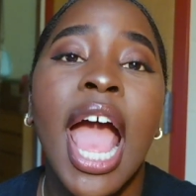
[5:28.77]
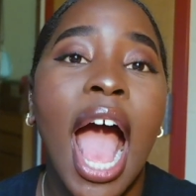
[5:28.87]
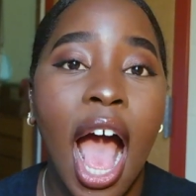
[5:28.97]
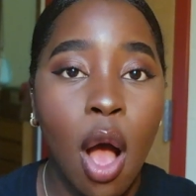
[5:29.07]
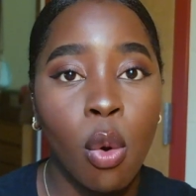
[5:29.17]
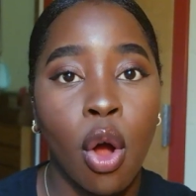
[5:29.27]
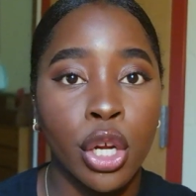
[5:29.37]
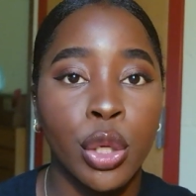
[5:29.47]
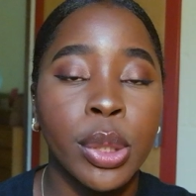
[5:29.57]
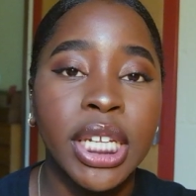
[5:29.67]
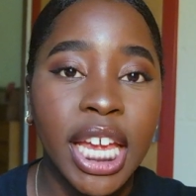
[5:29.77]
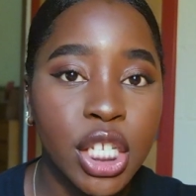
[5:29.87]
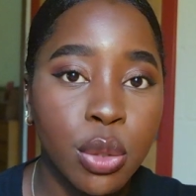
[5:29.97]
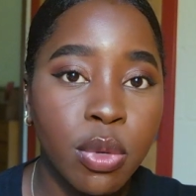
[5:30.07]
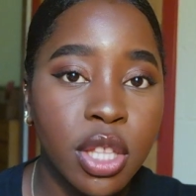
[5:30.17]
How are you
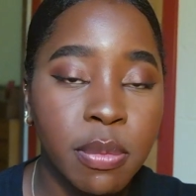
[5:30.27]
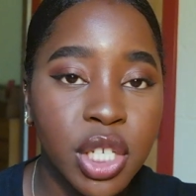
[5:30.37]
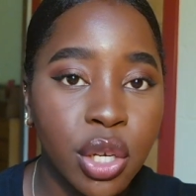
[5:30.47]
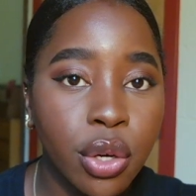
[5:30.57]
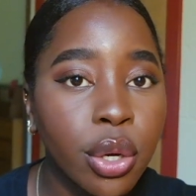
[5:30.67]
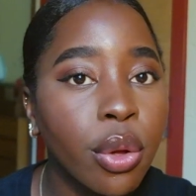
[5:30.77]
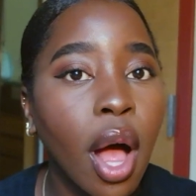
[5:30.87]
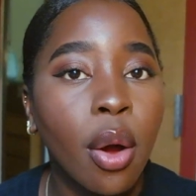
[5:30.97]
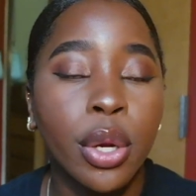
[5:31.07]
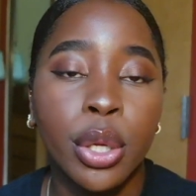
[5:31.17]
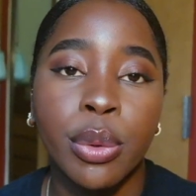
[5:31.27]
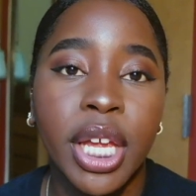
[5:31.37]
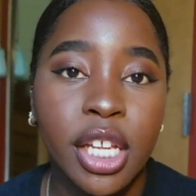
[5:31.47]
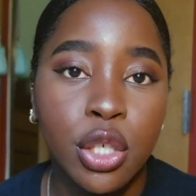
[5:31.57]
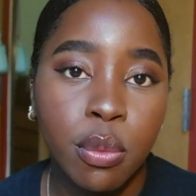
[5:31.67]
engaging with the material? How are you
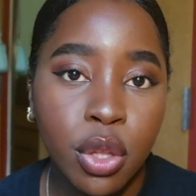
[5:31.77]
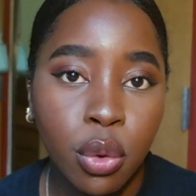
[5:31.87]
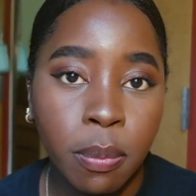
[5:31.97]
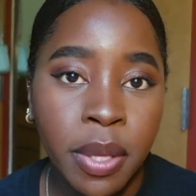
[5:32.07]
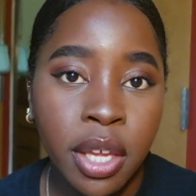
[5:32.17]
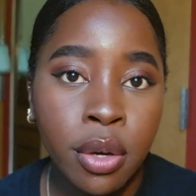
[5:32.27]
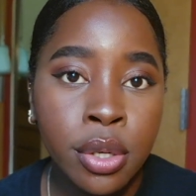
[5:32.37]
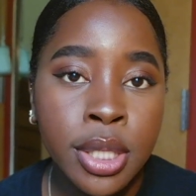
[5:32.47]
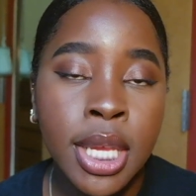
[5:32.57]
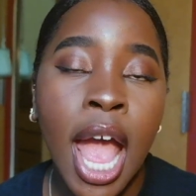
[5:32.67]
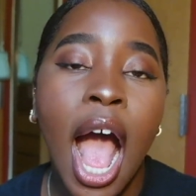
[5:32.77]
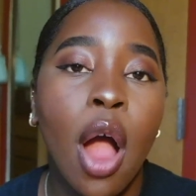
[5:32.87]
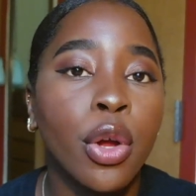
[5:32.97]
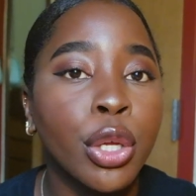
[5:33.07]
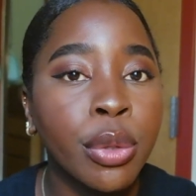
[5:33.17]
engaging with your peers? How
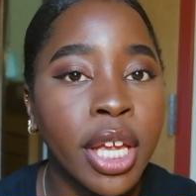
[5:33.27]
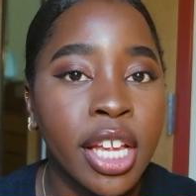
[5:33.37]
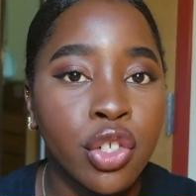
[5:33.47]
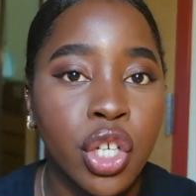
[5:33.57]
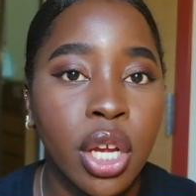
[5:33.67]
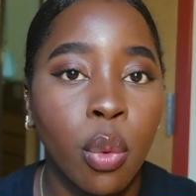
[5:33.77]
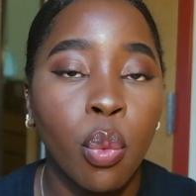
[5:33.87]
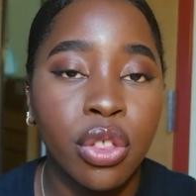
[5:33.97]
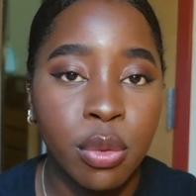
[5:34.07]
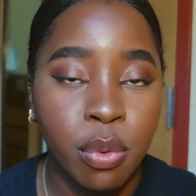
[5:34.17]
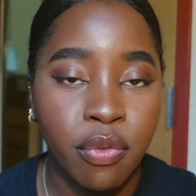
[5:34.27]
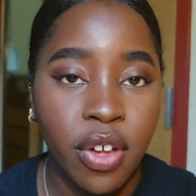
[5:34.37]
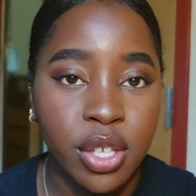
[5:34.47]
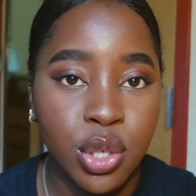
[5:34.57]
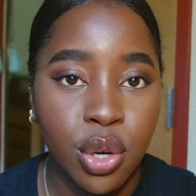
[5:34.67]
are you engaging with the
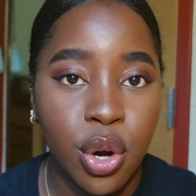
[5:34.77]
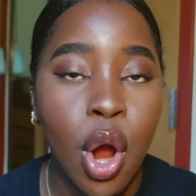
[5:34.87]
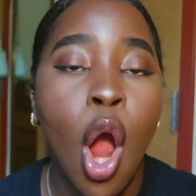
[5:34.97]
professor?